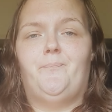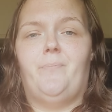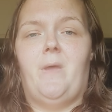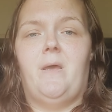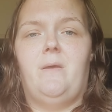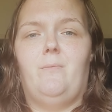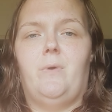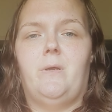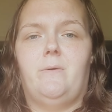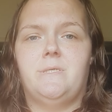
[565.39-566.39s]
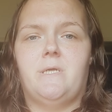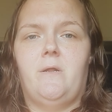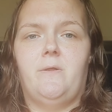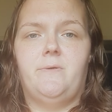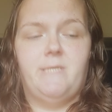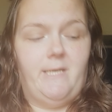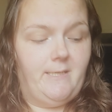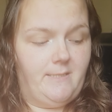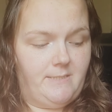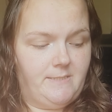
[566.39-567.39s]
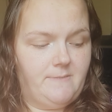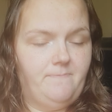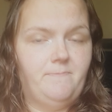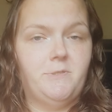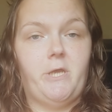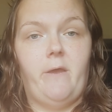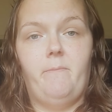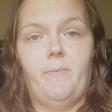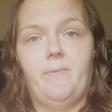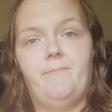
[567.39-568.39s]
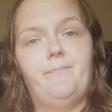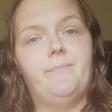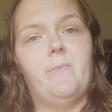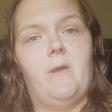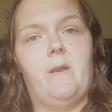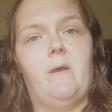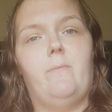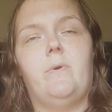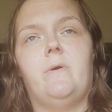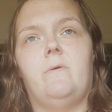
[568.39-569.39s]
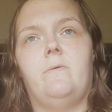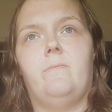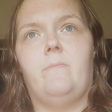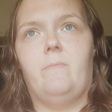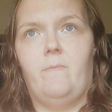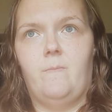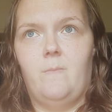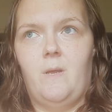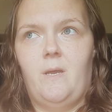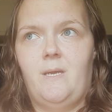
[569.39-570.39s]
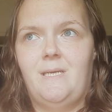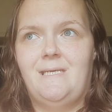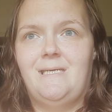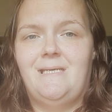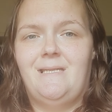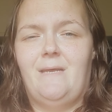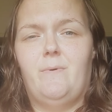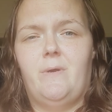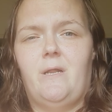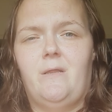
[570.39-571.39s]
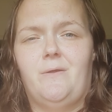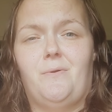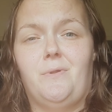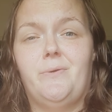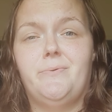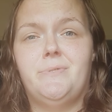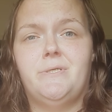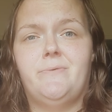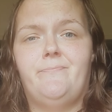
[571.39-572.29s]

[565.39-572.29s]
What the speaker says: that it will start losing its shape, and they will get a little loose.